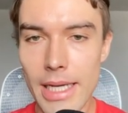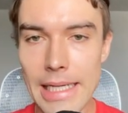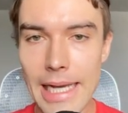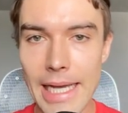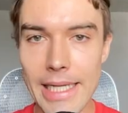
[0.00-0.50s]

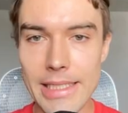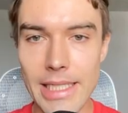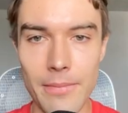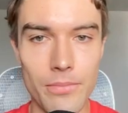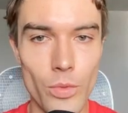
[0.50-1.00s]
And
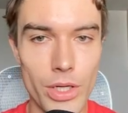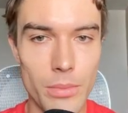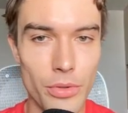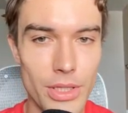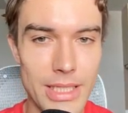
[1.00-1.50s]
yeah, we're going
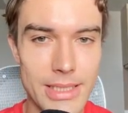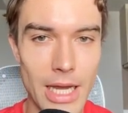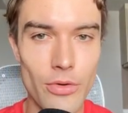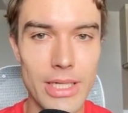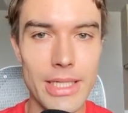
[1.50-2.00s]
to put these
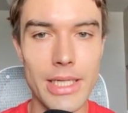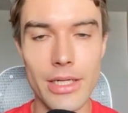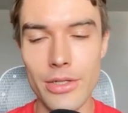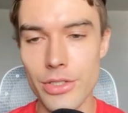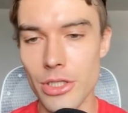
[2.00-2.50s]
directly
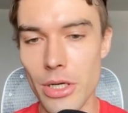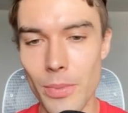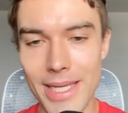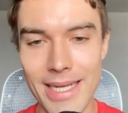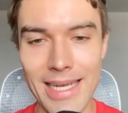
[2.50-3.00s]
here so that
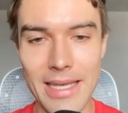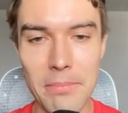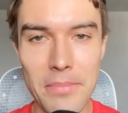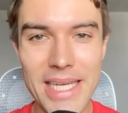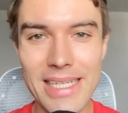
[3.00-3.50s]
we can
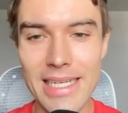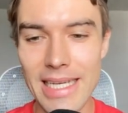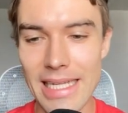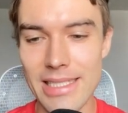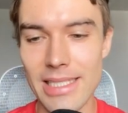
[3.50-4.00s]
immediately
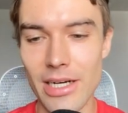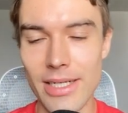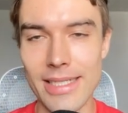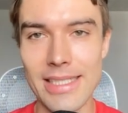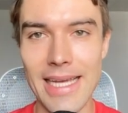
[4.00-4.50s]
get
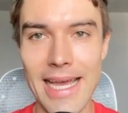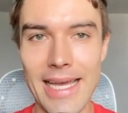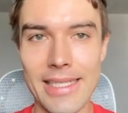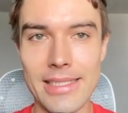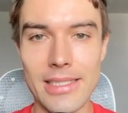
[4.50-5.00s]
started
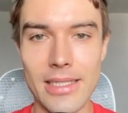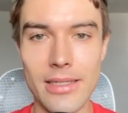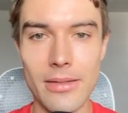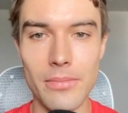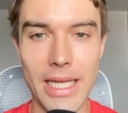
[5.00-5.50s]
and
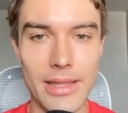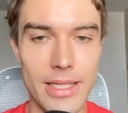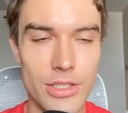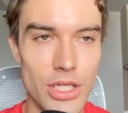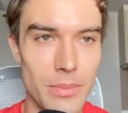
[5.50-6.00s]
get
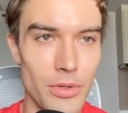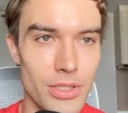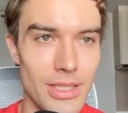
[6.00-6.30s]
this chatbot